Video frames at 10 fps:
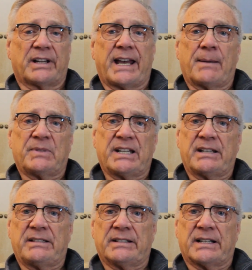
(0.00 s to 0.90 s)
Lamb
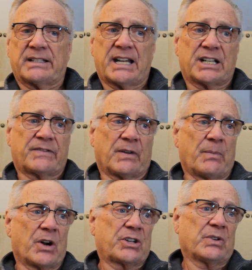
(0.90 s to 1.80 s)
did test for
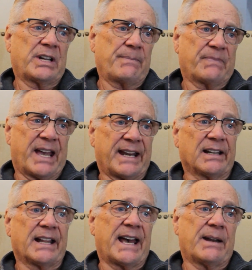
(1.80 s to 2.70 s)
mercury and
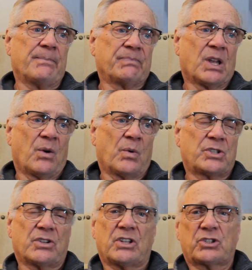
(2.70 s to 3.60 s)
lead,
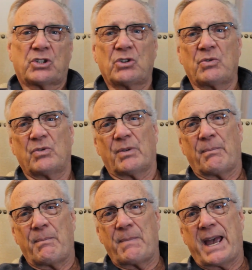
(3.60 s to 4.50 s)
which are the two
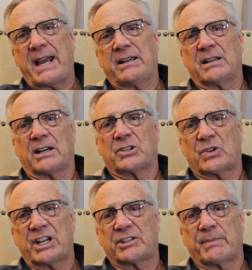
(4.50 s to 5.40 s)
main
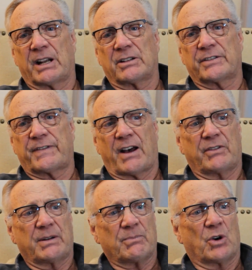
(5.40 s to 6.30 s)
trace metals
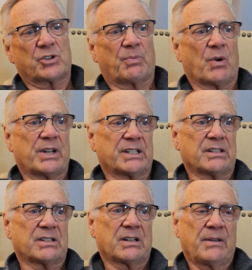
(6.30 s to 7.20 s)
found in most
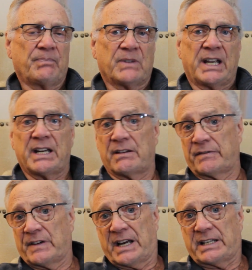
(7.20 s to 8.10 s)
poisons. He
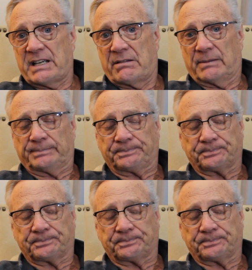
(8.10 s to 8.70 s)
didn't find either.